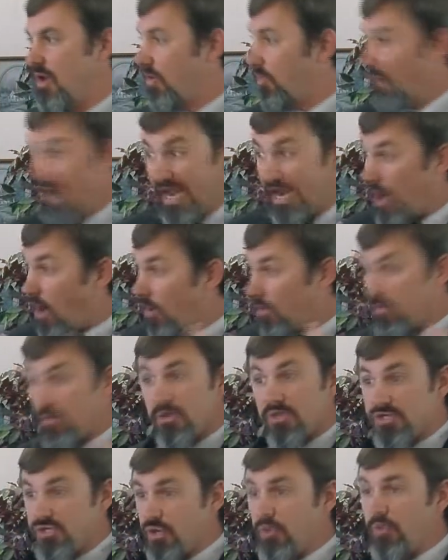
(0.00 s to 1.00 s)
We
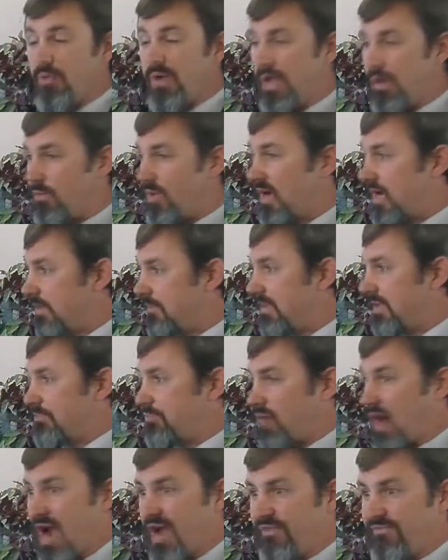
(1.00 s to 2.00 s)
don't, do we want to be
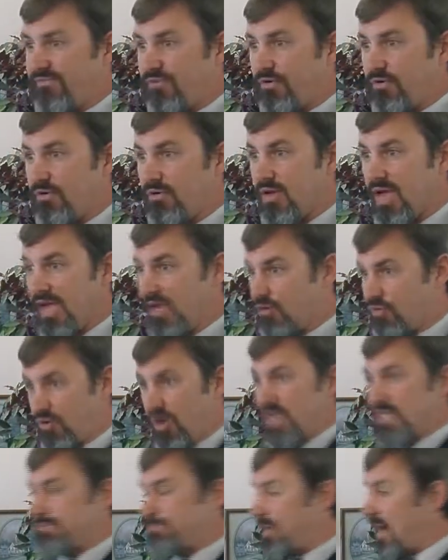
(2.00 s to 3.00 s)
prideful and
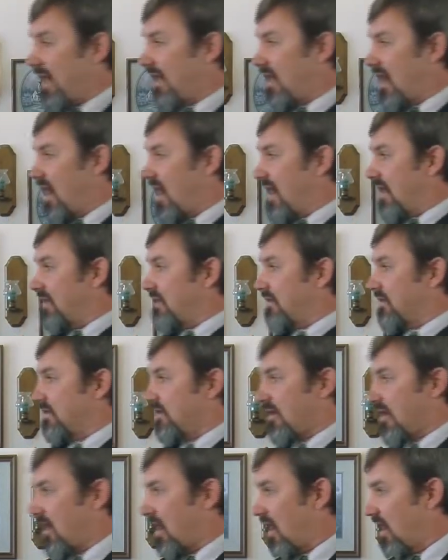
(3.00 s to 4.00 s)
crushed by
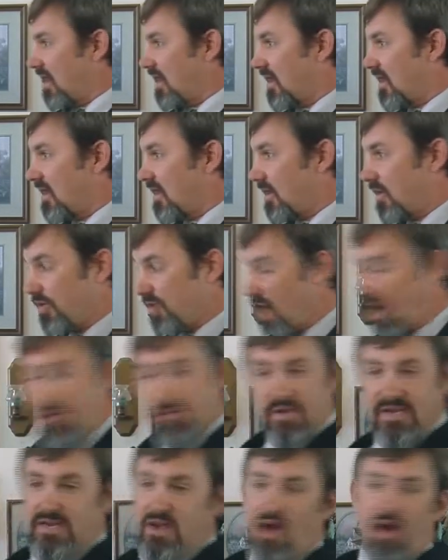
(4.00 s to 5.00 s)
God? No,
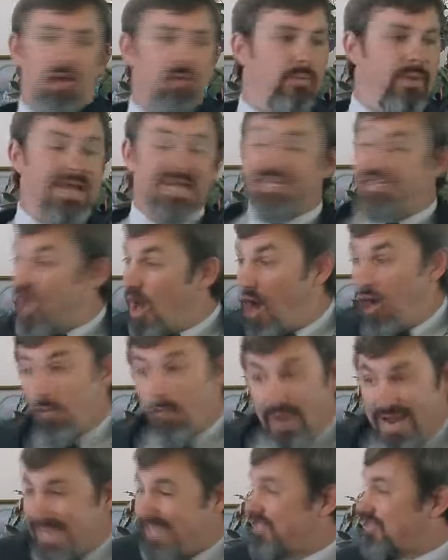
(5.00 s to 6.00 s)
we don't. We don't.
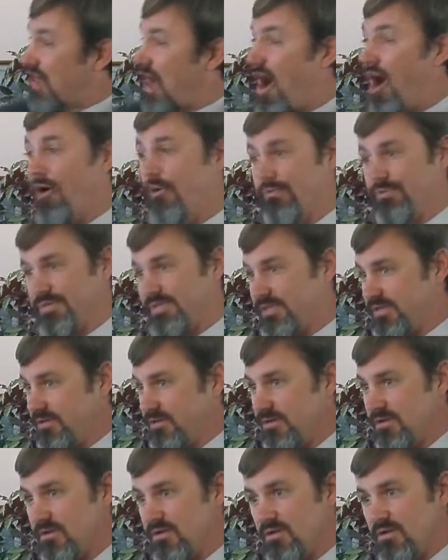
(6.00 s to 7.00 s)
We don't.
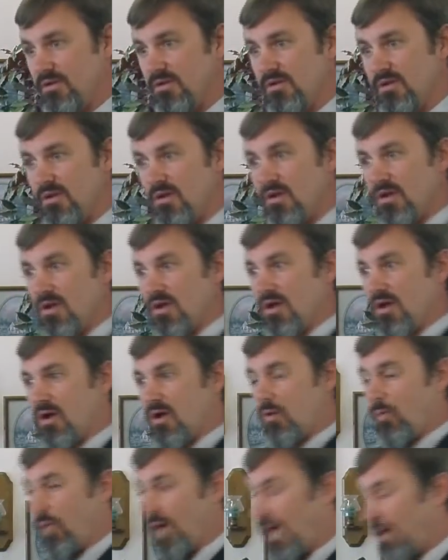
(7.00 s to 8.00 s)

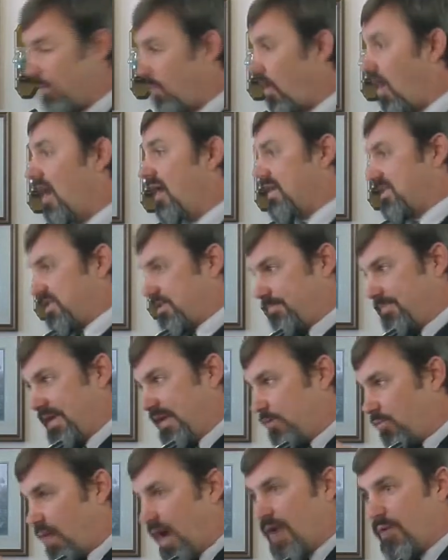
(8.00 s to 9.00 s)
We want to
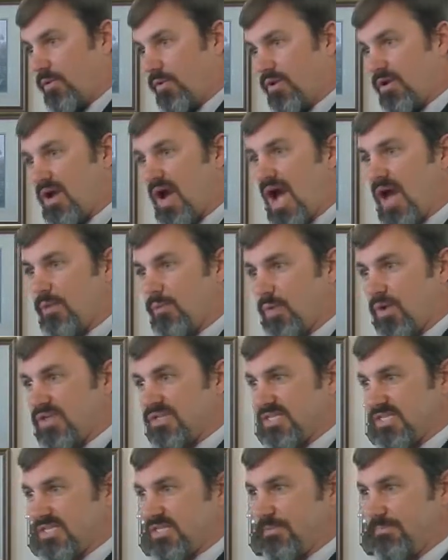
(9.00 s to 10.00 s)
be right where God
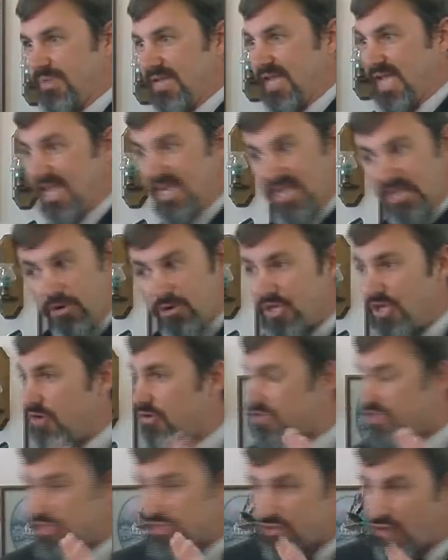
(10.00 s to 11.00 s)
wants us to be. And He'll
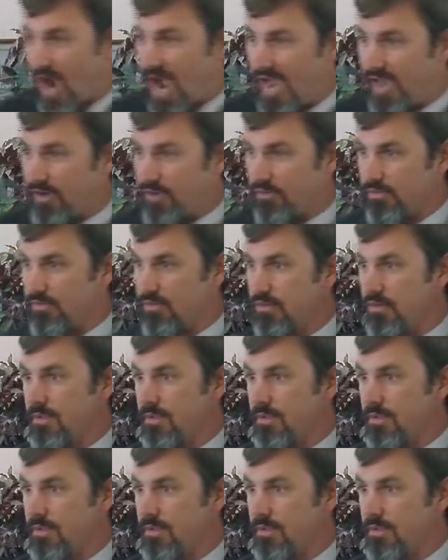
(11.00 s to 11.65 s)
use a trial